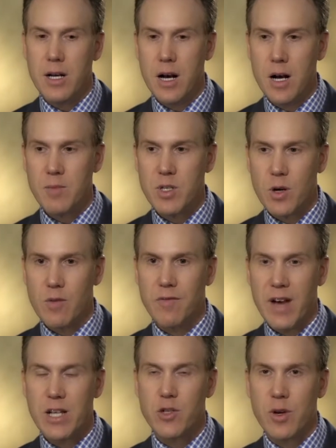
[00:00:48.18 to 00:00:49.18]
Um, so
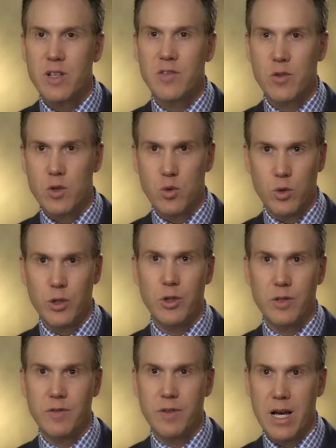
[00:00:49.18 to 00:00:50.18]
fat transfer is really
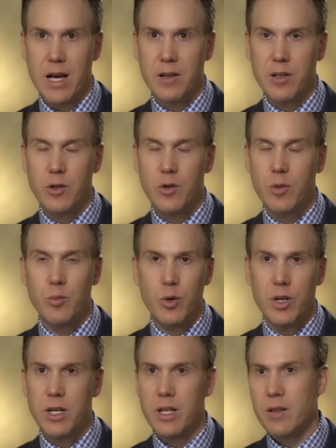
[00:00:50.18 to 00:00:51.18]
good for that. You can put
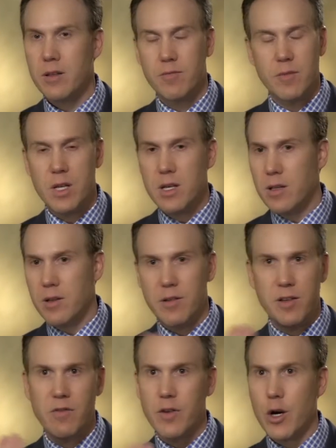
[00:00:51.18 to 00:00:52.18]
it in, in
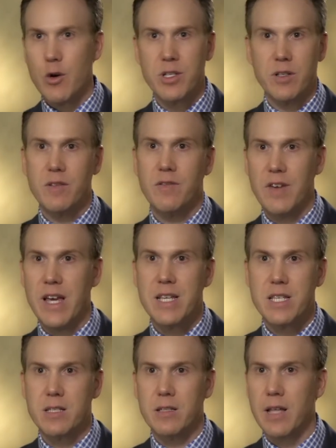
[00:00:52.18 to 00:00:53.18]
different areas of the
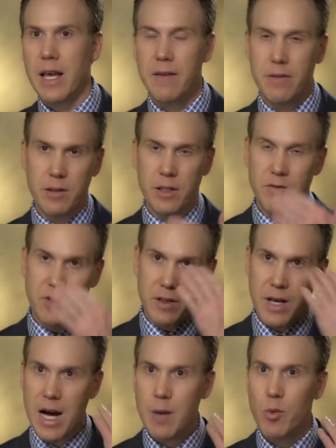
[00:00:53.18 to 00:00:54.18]
face, like lifting
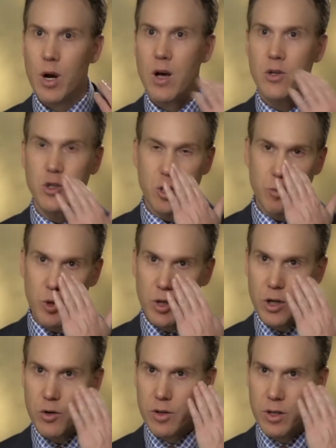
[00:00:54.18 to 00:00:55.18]
the eyebrows. You can put it
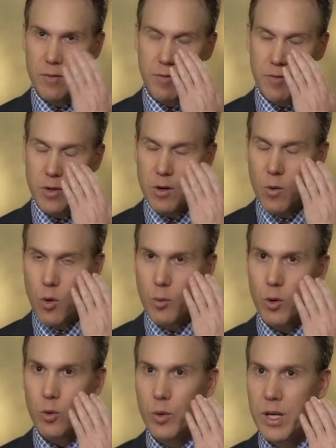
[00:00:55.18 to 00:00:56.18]
under the, the
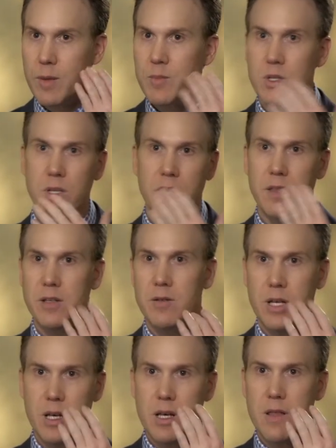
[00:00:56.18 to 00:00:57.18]
orbital rims and the,
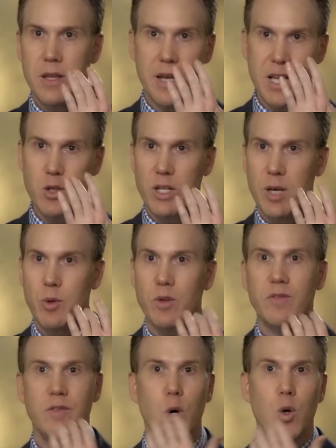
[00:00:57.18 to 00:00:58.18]
the nasolabial
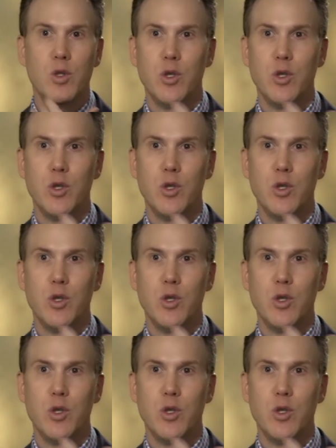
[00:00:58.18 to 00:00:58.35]
folds.